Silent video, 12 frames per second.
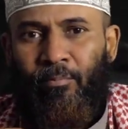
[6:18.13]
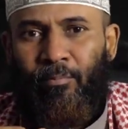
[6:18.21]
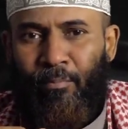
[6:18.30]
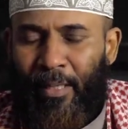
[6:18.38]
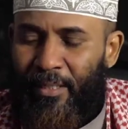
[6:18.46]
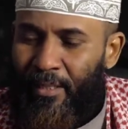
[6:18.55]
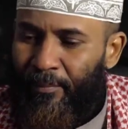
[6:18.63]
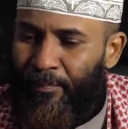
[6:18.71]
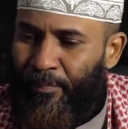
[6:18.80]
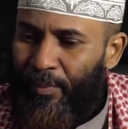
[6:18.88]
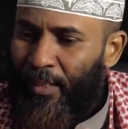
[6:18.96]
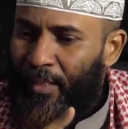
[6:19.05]
blessing.
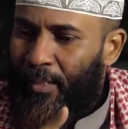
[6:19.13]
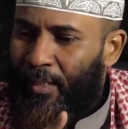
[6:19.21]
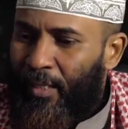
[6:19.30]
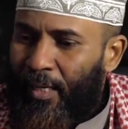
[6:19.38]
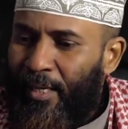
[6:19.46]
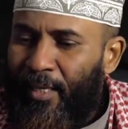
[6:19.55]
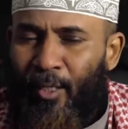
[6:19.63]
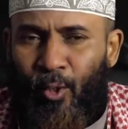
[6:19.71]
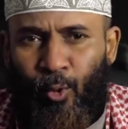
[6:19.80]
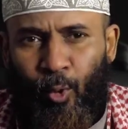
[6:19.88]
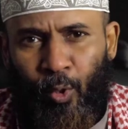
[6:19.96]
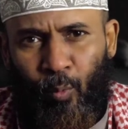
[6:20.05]
Another
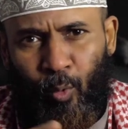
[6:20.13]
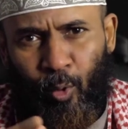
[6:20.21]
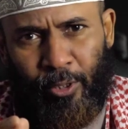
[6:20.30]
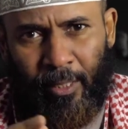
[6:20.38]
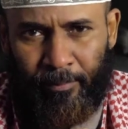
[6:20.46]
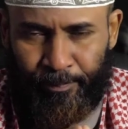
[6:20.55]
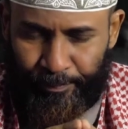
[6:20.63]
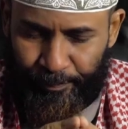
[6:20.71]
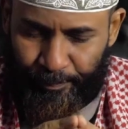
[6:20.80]
story was a,